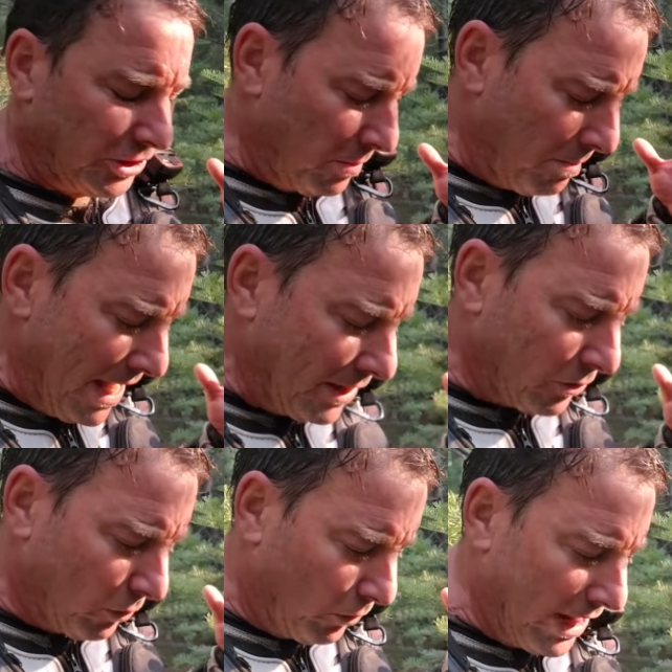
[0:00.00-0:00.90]
that make
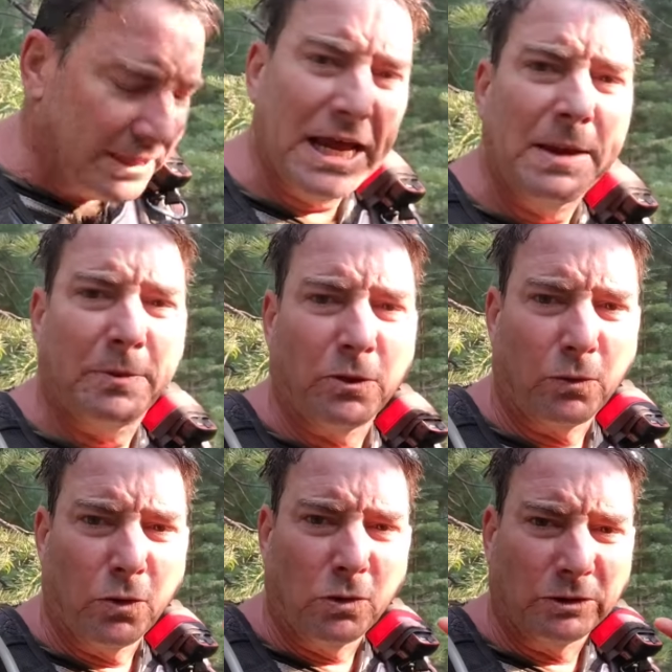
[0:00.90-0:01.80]
the red tape and the
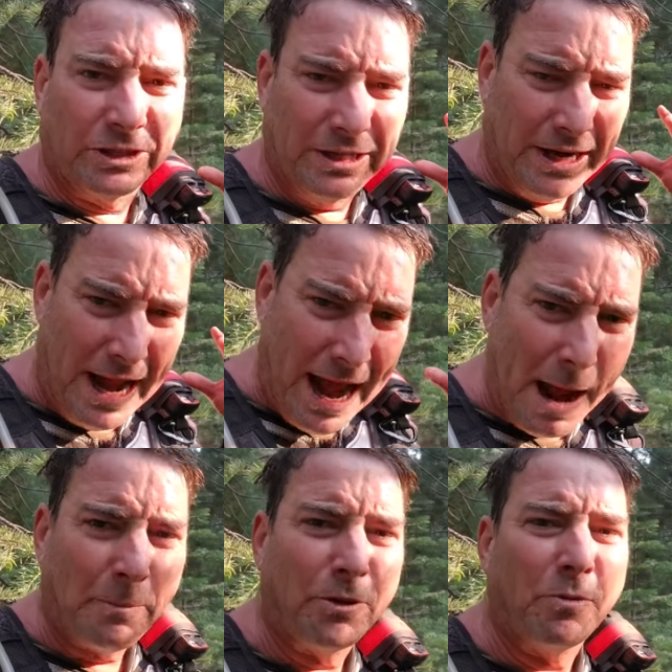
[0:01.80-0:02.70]
rules that
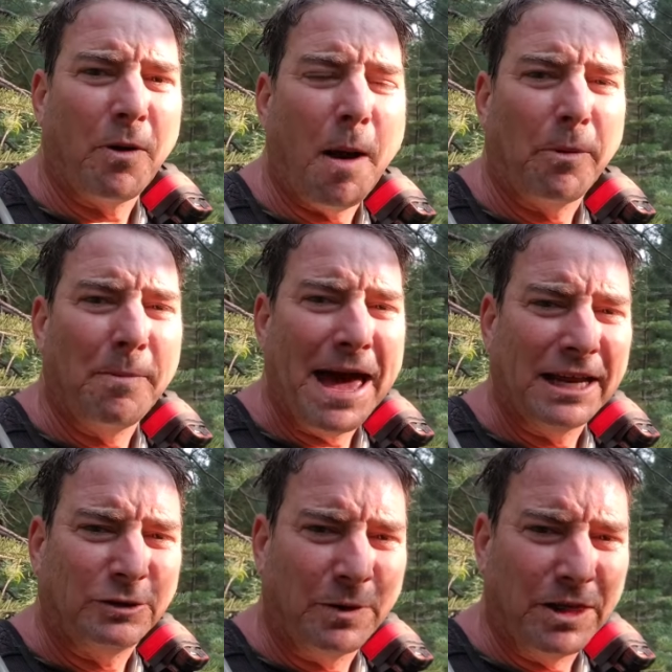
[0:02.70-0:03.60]
hamper the proper
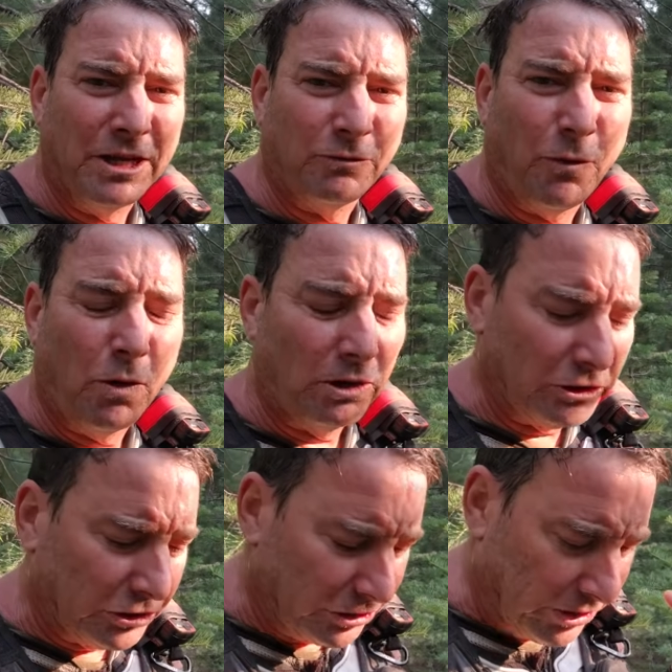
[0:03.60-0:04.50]
management of these
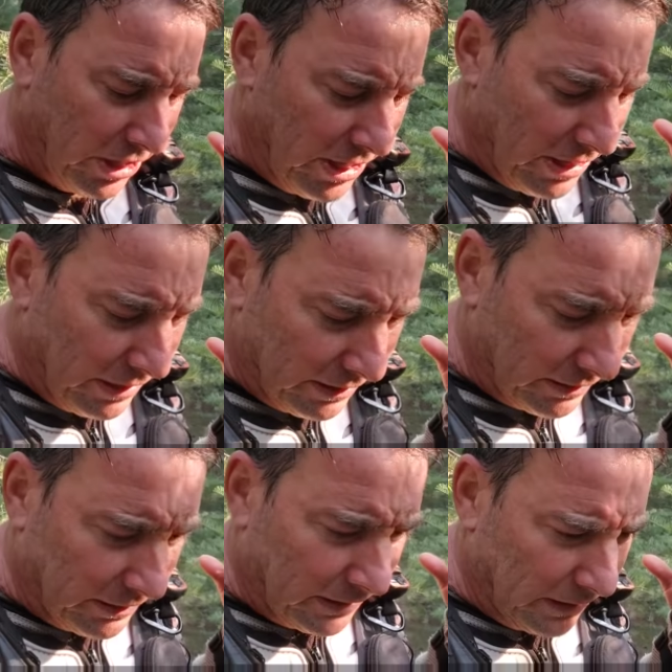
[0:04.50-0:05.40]
forests uh,